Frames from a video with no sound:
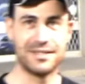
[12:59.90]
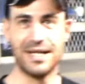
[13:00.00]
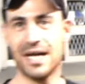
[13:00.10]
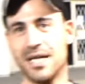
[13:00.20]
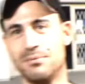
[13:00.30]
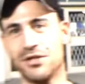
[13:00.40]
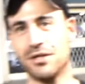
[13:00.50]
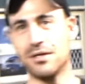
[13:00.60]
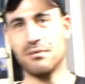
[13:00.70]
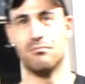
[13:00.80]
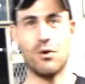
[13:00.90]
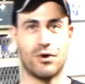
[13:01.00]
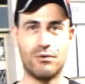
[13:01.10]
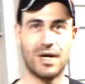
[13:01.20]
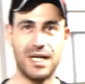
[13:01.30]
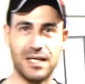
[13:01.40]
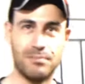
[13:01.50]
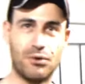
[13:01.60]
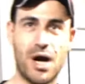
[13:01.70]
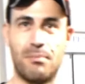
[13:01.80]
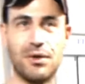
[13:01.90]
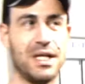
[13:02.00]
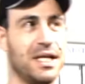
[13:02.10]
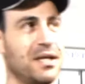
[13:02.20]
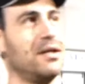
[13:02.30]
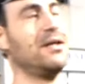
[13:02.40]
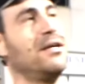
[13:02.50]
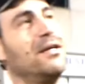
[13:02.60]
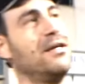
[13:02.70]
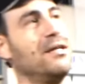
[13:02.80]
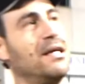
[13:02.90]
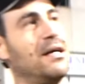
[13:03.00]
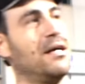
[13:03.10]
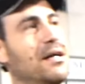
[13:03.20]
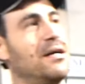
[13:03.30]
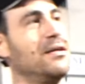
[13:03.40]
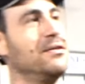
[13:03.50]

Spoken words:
that keeps your motor running properly. The